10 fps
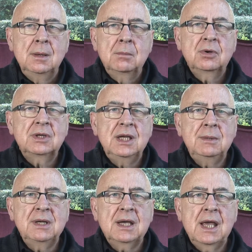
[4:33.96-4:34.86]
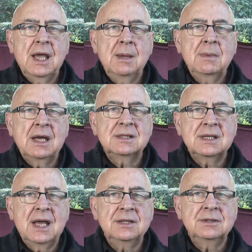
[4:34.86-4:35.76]
but he became a
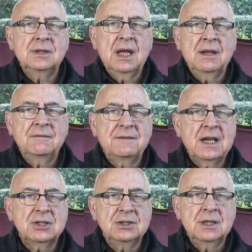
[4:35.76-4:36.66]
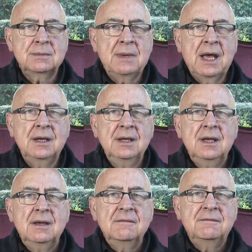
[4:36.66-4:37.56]
tender and affectionate man,
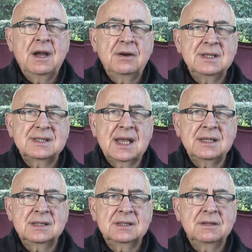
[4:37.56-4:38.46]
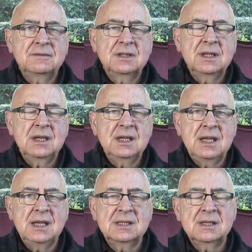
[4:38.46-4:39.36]
very sensitive to the
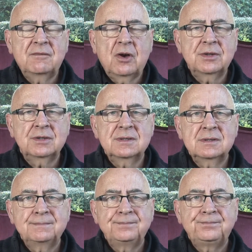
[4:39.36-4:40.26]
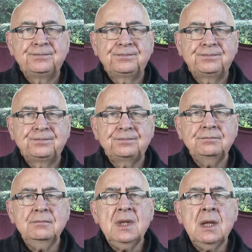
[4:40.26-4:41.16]
needs of others.
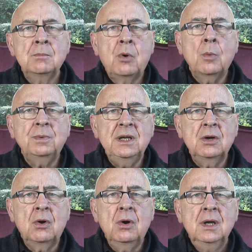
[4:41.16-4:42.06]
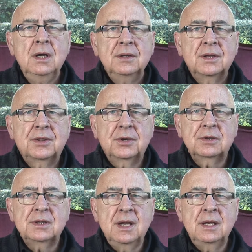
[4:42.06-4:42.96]
Pope Leo the
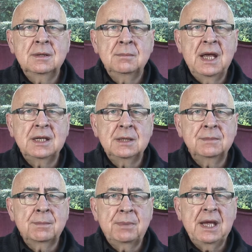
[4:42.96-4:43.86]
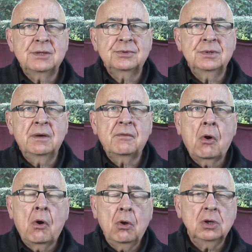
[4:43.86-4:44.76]
13th made him the patron of
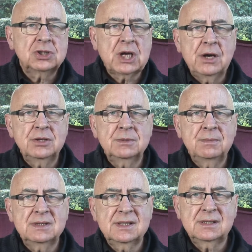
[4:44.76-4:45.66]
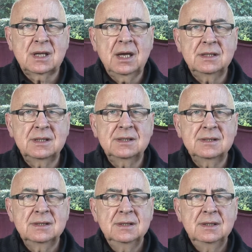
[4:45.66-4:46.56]
all charitable societies.